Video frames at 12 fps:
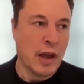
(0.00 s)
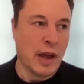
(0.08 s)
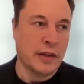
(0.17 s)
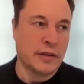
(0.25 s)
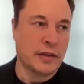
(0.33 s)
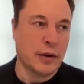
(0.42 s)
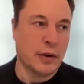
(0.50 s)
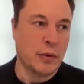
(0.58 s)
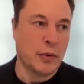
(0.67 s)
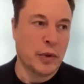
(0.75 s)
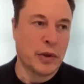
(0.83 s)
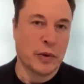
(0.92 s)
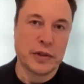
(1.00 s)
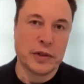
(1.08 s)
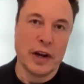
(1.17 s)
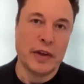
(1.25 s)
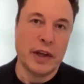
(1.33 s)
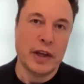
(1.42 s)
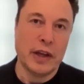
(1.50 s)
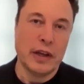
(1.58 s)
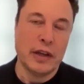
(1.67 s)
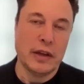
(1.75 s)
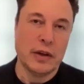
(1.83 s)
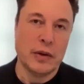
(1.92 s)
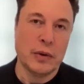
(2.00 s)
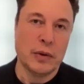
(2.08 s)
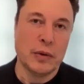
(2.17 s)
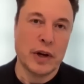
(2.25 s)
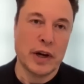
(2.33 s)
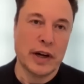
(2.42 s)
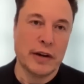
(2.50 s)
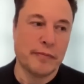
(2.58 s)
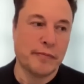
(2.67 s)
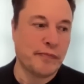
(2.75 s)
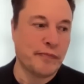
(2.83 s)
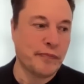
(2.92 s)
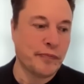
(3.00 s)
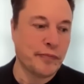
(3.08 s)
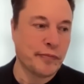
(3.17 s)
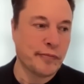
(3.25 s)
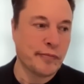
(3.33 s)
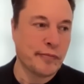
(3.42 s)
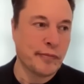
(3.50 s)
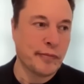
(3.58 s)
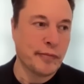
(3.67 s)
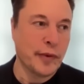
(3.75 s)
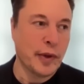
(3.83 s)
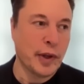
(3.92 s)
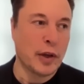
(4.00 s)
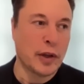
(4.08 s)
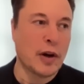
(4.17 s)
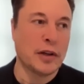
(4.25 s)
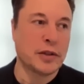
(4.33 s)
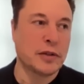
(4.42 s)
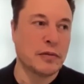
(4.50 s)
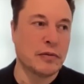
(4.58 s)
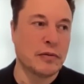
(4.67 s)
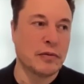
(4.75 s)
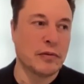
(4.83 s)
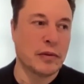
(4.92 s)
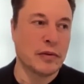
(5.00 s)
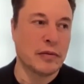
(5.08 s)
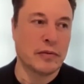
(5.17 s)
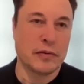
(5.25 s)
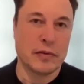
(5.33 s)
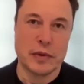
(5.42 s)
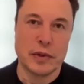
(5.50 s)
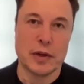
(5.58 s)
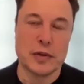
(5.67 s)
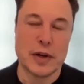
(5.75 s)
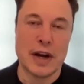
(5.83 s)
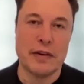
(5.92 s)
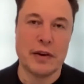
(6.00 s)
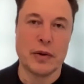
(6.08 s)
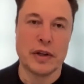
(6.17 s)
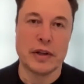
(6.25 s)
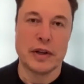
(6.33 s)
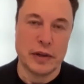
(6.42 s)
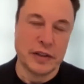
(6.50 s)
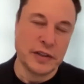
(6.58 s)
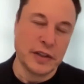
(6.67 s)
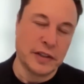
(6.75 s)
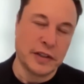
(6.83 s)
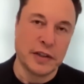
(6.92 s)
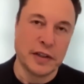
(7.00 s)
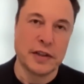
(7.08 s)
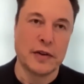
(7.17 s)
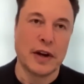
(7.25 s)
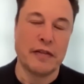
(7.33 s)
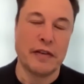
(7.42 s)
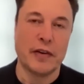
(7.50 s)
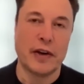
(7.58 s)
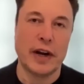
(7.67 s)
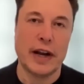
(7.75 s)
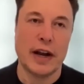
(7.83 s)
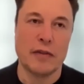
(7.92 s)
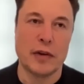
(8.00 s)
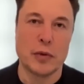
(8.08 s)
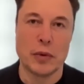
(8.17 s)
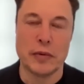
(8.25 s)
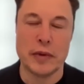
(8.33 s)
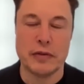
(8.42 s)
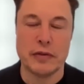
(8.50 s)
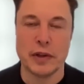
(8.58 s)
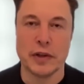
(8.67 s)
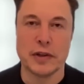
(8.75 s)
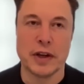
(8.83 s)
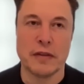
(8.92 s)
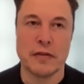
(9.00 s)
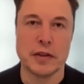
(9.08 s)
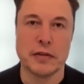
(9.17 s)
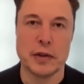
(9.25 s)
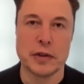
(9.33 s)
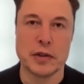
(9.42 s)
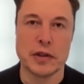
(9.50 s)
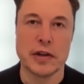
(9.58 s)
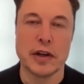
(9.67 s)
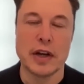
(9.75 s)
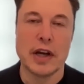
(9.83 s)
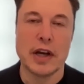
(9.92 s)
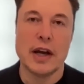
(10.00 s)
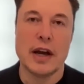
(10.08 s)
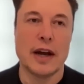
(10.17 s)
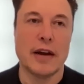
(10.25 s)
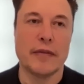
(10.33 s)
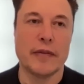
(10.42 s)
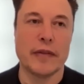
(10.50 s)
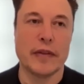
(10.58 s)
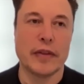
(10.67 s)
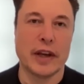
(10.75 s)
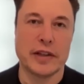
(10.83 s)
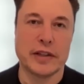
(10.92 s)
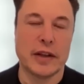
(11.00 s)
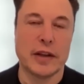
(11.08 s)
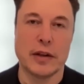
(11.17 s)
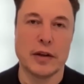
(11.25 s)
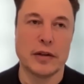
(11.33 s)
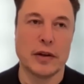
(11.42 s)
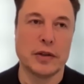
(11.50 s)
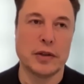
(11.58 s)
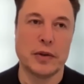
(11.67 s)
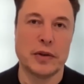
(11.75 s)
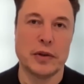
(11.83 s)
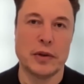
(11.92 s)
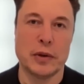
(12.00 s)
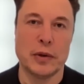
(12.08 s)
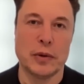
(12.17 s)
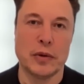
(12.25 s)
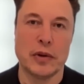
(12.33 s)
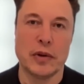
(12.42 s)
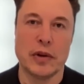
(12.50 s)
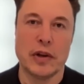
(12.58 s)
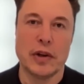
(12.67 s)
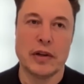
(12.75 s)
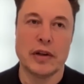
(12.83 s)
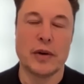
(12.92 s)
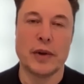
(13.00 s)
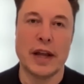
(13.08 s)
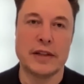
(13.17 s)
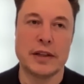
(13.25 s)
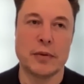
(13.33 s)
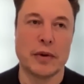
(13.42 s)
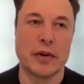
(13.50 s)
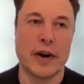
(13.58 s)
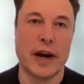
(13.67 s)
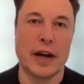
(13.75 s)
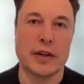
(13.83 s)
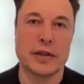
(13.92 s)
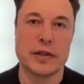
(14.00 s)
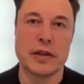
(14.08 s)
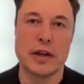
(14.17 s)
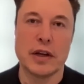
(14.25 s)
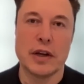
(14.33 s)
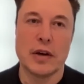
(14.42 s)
and so with autonomy, you um, you know the car's you know driving or it's, it's, assisted driving right now, but it will be fully autonomous in the future. Um, like I said, th- th- those who who didn't realize they would have crashed